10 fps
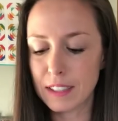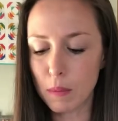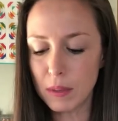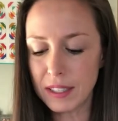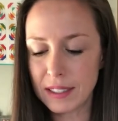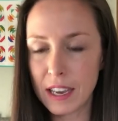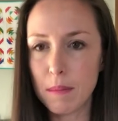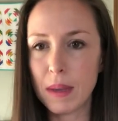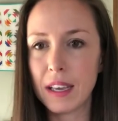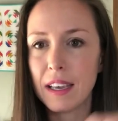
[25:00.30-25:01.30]
someone
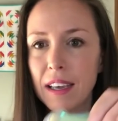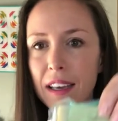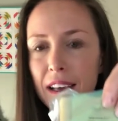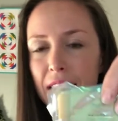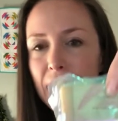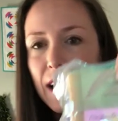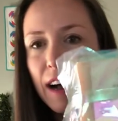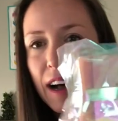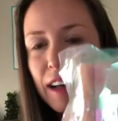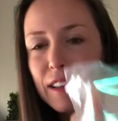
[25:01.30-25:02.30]
sent me
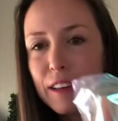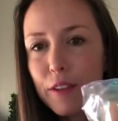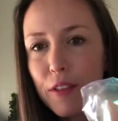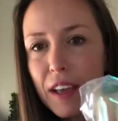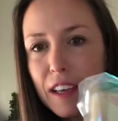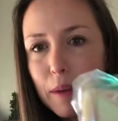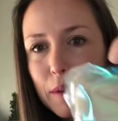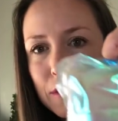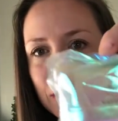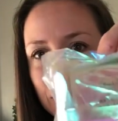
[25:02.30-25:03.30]
a little thank you
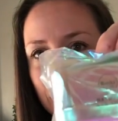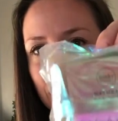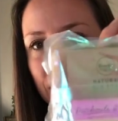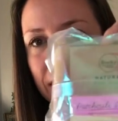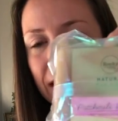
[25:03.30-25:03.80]
in return.